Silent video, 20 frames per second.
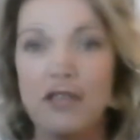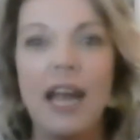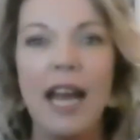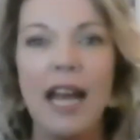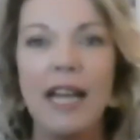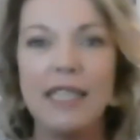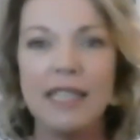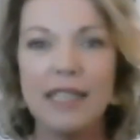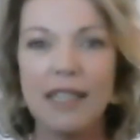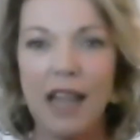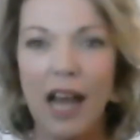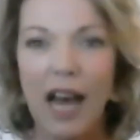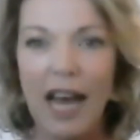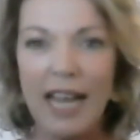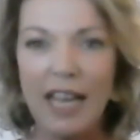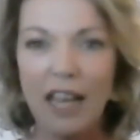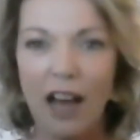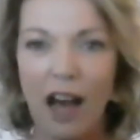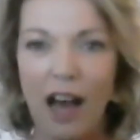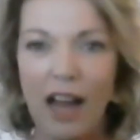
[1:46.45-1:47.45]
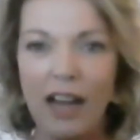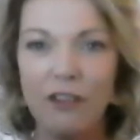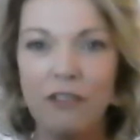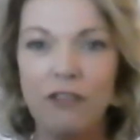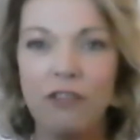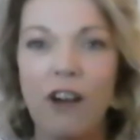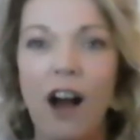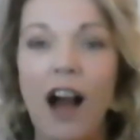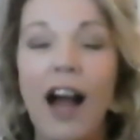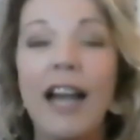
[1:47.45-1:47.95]
It's like I
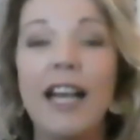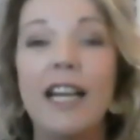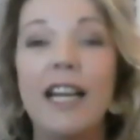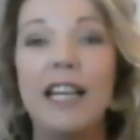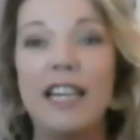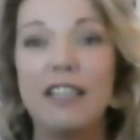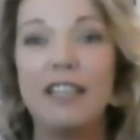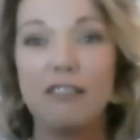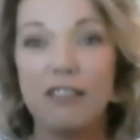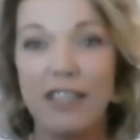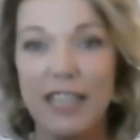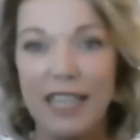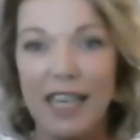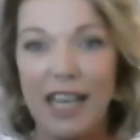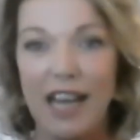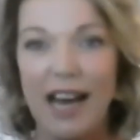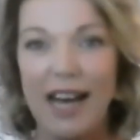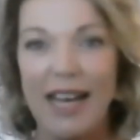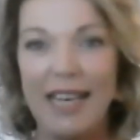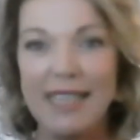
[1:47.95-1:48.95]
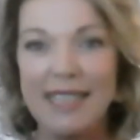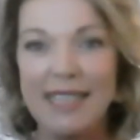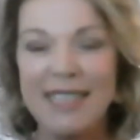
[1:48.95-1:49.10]
finally realised